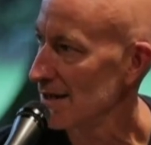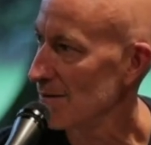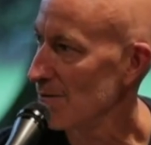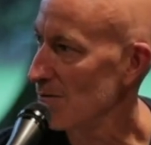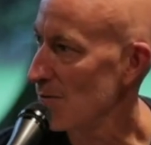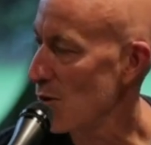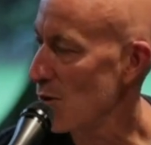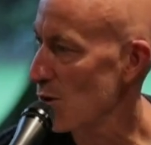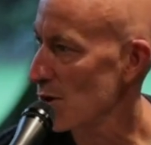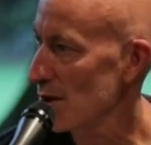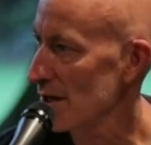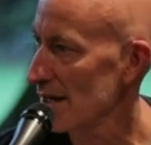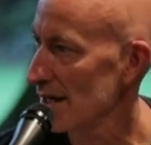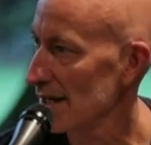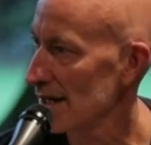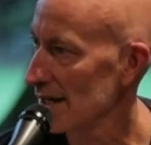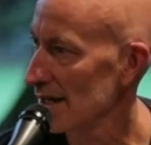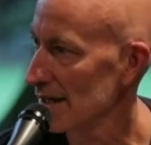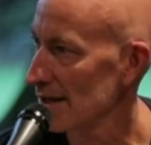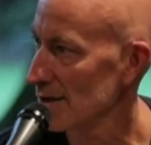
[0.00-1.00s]

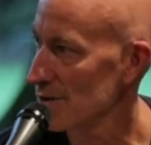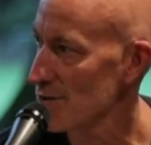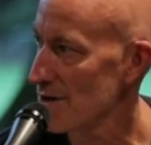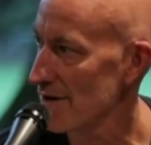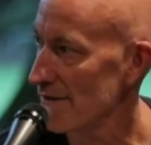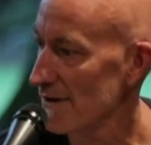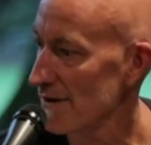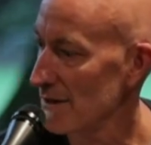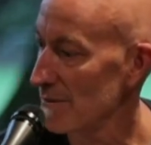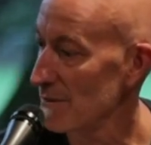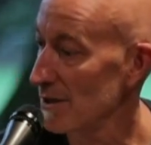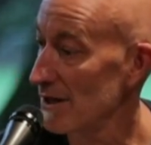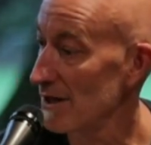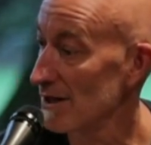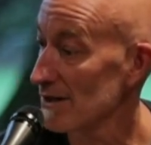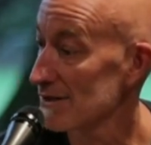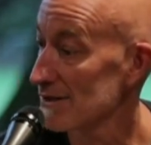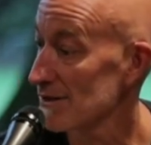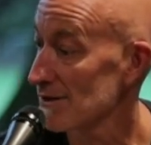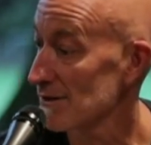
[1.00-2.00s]
mourning and grieving, but
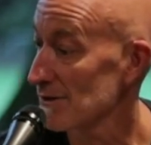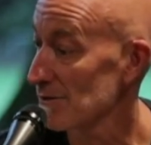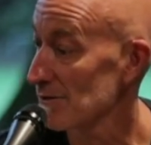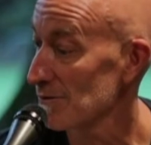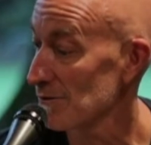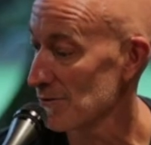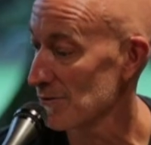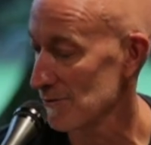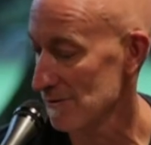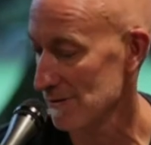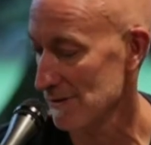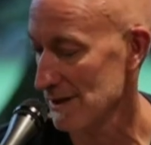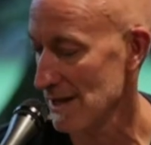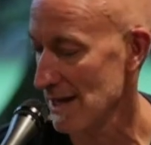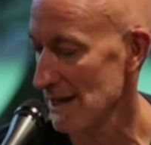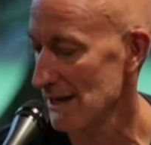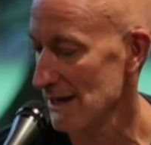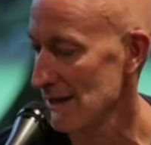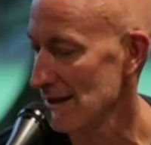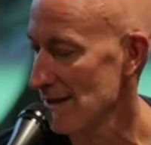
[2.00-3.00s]
also
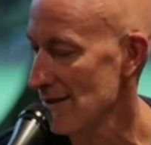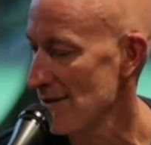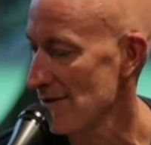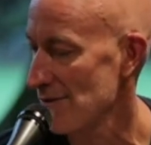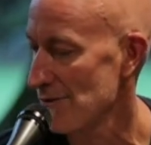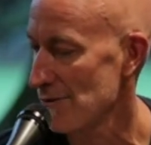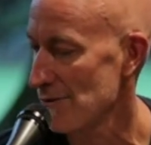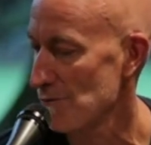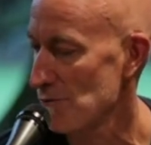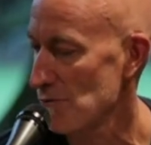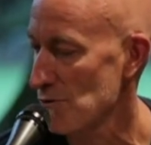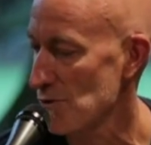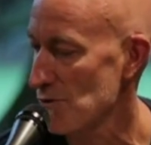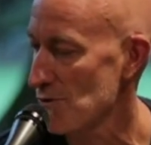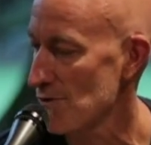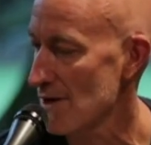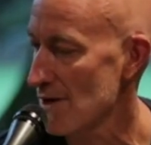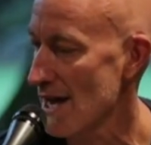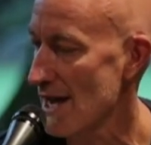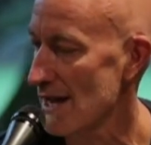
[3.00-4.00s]
getting
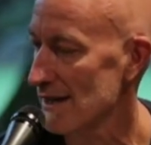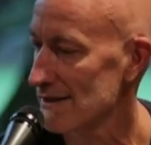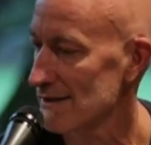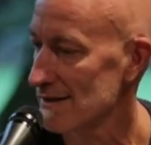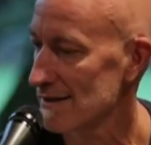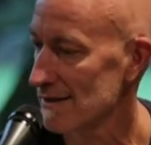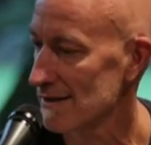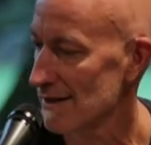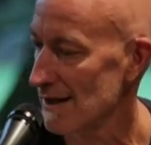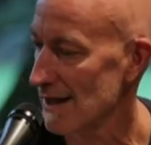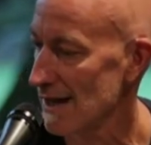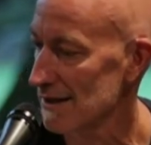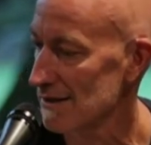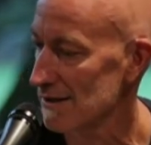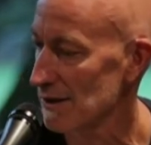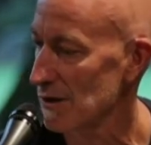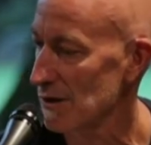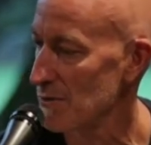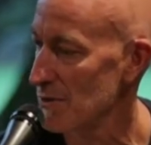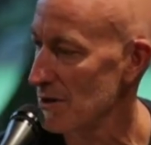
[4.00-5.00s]
through that
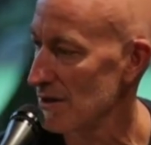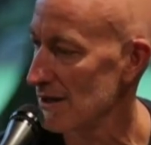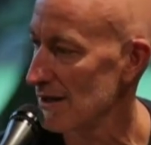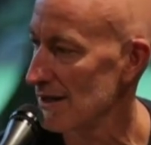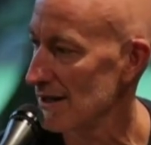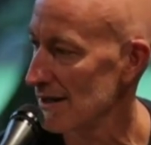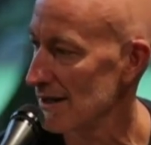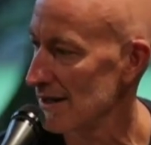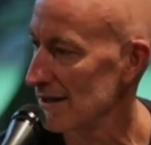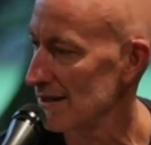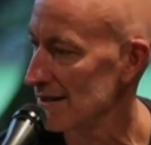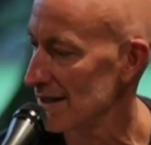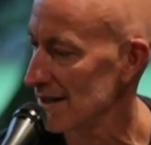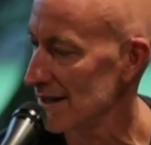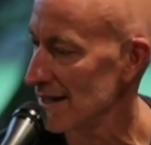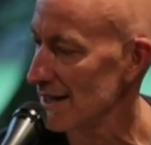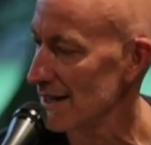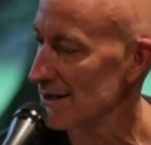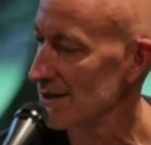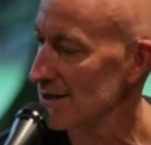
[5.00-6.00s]
as a community to
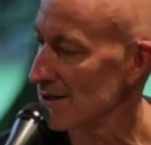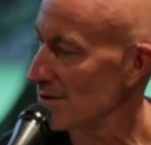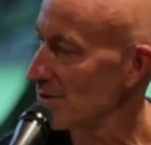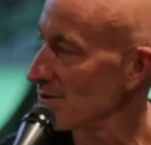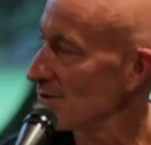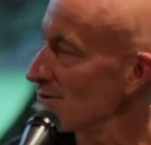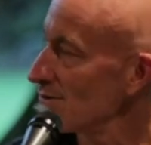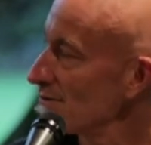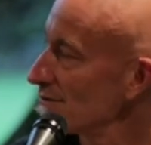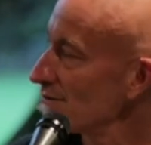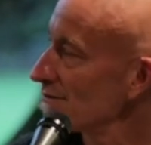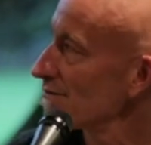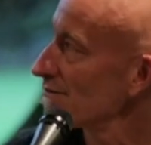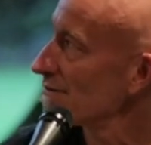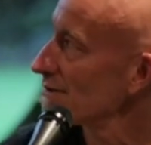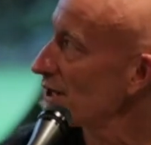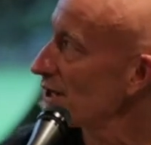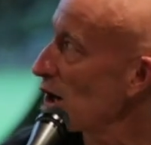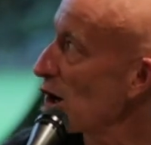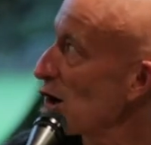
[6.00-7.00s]
get to
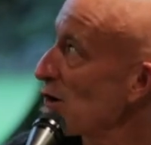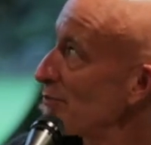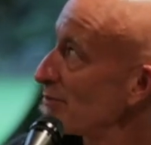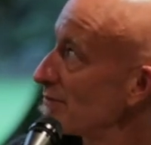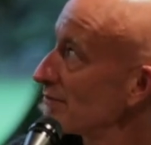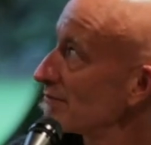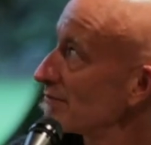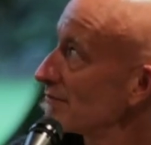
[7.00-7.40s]
hope.